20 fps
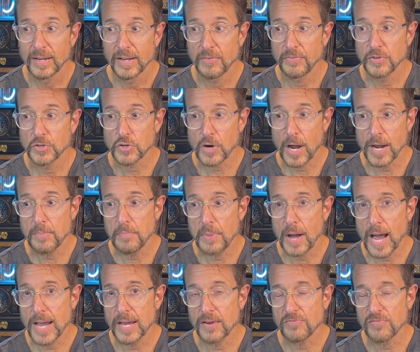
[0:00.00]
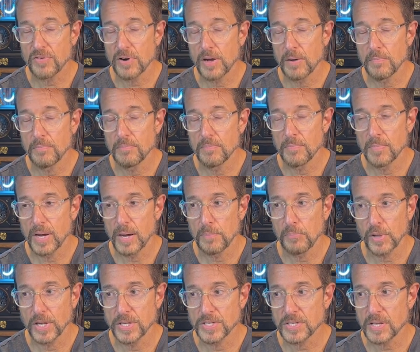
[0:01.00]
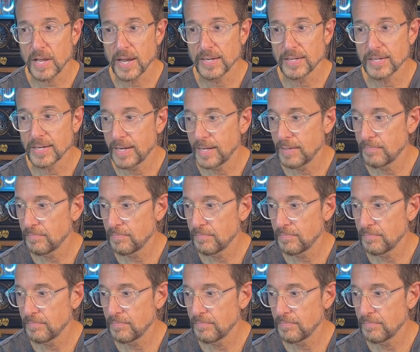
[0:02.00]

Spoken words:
If you try to buy it from a place like